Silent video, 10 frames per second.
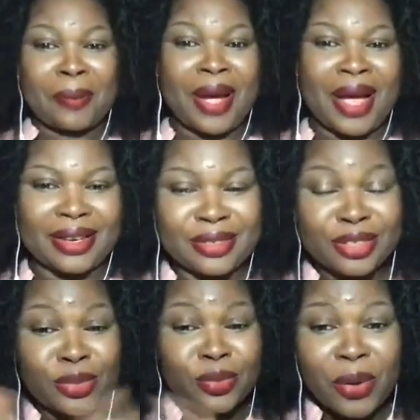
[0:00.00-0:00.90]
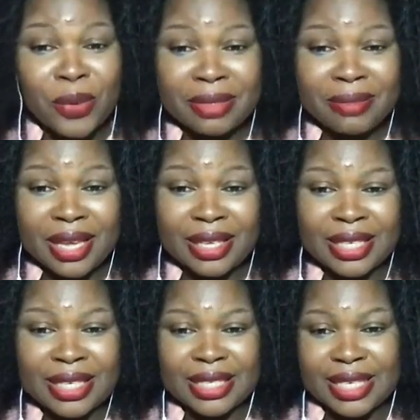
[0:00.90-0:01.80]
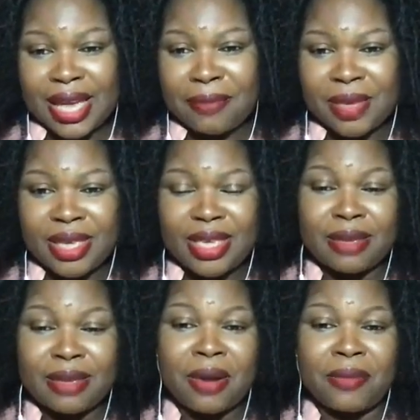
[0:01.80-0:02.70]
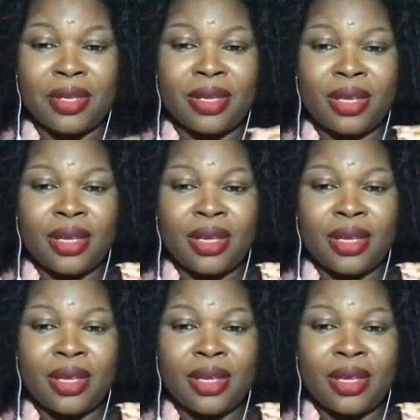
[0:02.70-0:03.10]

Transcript: But to work with me, DM me, email me